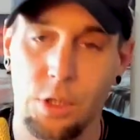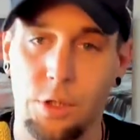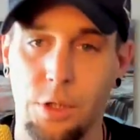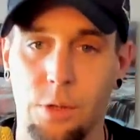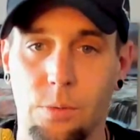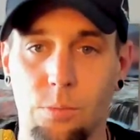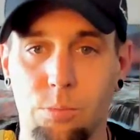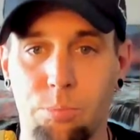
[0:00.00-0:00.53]

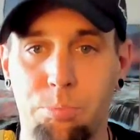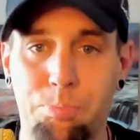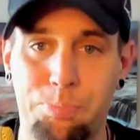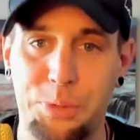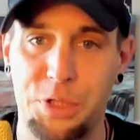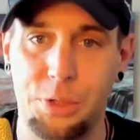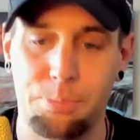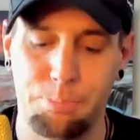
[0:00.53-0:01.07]
Damn
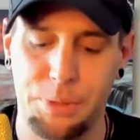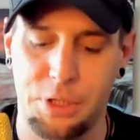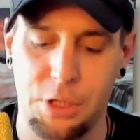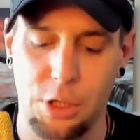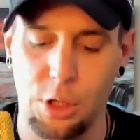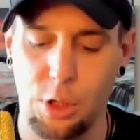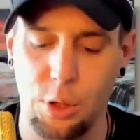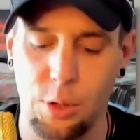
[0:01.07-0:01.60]

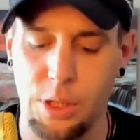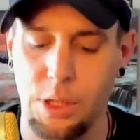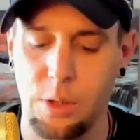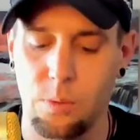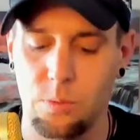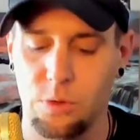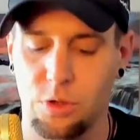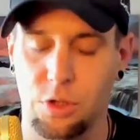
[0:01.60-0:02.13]

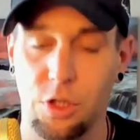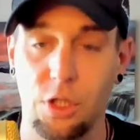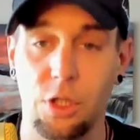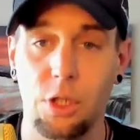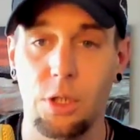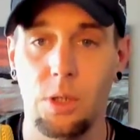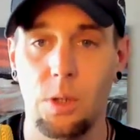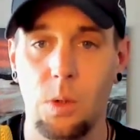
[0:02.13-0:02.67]
down,
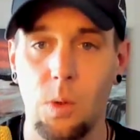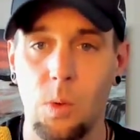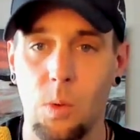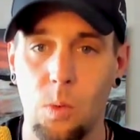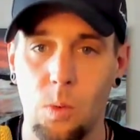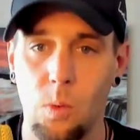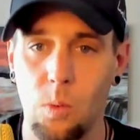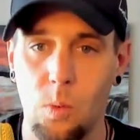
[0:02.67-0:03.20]

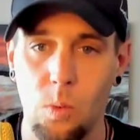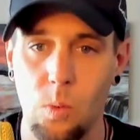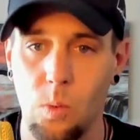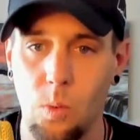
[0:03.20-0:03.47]
down.